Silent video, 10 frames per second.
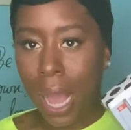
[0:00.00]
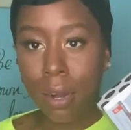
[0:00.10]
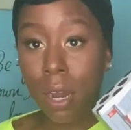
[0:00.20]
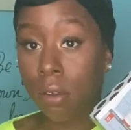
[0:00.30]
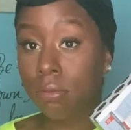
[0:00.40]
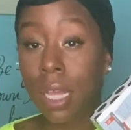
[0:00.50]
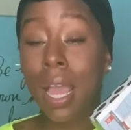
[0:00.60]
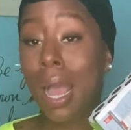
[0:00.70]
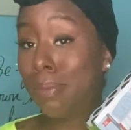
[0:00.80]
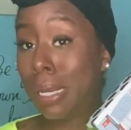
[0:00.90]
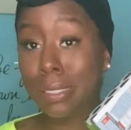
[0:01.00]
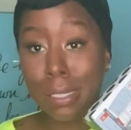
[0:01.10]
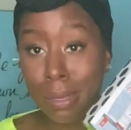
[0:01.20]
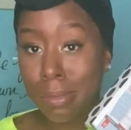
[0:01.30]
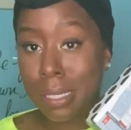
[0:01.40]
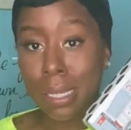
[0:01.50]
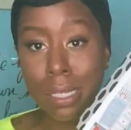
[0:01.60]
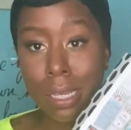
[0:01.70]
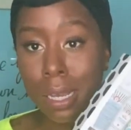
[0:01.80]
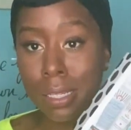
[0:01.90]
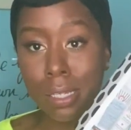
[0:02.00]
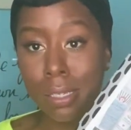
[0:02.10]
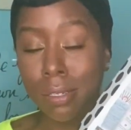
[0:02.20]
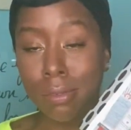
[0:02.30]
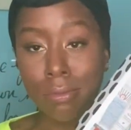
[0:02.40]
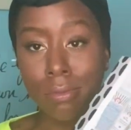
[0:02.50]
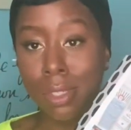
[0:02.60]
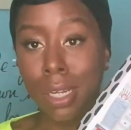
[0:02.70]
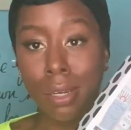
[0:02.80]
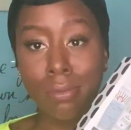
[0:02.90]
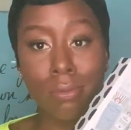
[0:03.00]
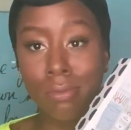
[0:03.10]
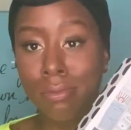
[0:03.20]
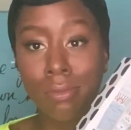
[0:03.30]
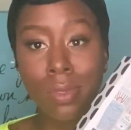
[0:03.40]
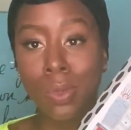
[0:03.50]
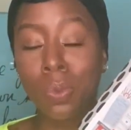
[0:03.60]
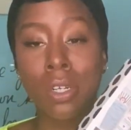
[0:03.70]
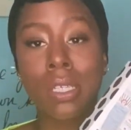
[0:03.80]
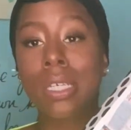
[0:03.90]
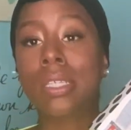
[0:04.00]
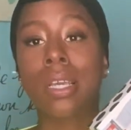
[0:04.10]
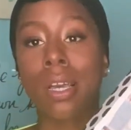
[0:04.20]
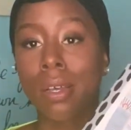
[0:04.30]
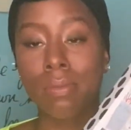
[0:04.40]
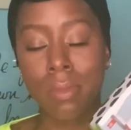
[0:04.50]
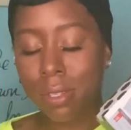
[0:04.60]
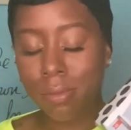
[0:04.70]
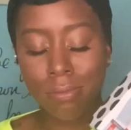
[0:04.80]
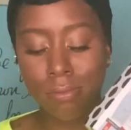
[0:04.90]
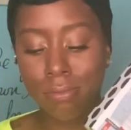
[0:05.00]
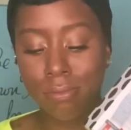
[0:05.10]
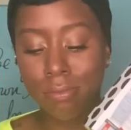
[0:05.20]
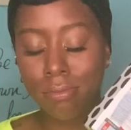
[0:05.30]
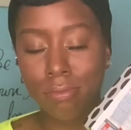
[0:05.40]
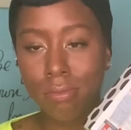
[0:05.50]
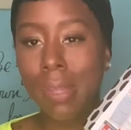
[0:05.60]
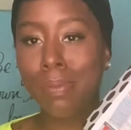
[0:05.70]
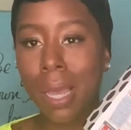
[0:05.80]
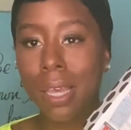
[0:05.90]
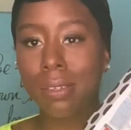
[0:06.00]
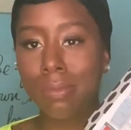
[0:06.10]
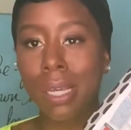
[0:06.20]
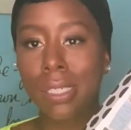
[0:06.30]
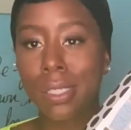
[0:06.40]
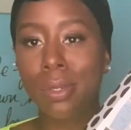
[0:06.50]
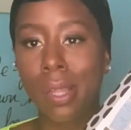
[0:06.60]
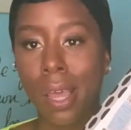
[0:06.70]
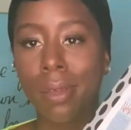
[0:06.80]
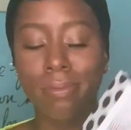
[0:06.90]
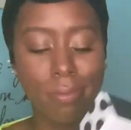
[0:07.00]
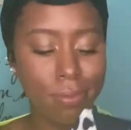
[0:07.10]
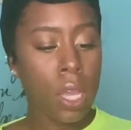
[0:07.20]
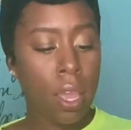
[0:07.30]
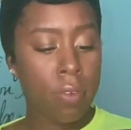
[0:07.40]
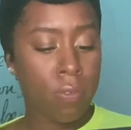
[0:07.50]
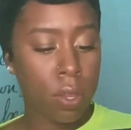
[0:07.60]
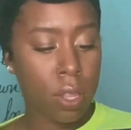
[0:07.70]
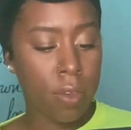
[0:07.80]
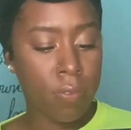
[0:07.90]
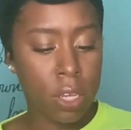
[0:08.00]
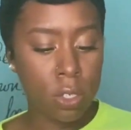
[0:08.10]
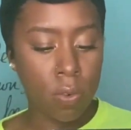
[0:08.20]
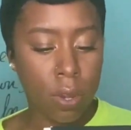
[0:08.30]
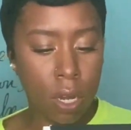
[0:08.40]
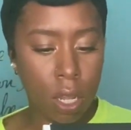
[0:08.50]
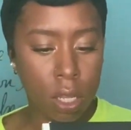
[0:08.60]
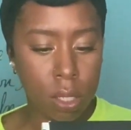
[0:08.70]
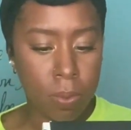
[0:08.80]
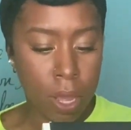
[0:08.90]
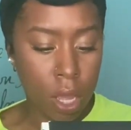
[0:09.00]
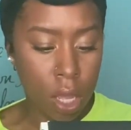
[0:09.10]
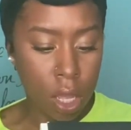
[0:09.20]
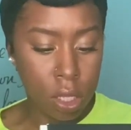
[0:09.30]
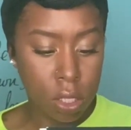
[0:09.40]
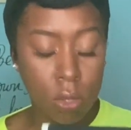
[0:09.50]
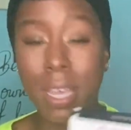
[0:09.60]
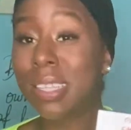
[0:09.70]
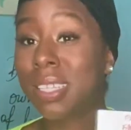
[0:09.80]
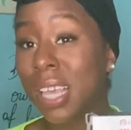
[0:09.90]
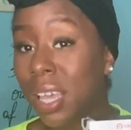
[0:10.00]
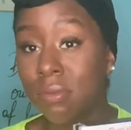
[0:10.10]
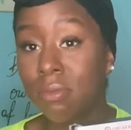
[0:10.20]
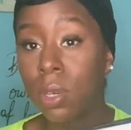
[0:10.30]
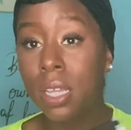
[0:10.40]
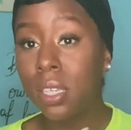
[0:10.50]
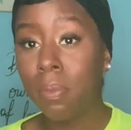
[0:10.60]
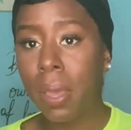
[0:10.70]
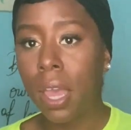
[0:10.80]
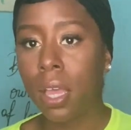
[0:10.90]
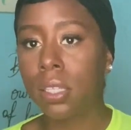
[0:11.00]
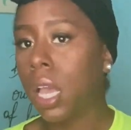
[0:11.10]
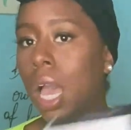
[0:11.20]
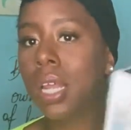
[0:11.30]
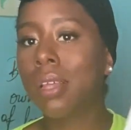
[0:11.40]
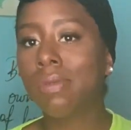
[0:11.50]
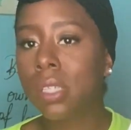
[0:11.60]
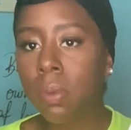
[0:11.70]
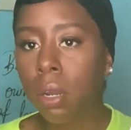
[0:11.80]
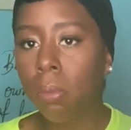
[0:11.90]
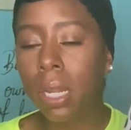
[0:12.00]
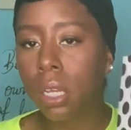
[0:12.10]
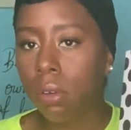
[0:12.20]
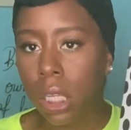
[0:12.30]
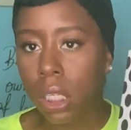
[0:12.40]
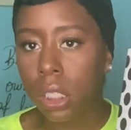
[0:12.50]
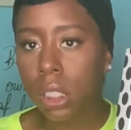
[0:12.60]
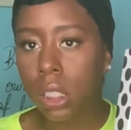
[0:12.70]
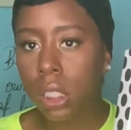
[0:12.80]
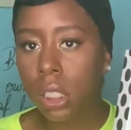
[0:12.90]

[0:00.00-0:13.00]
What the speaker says: I don't know. I might just keep this in a tuck until, you know, winter season comes. I might just do that. And for the facial radiance pads, you get 10. You get 10 pads. Like, I didn't even spend no money on this.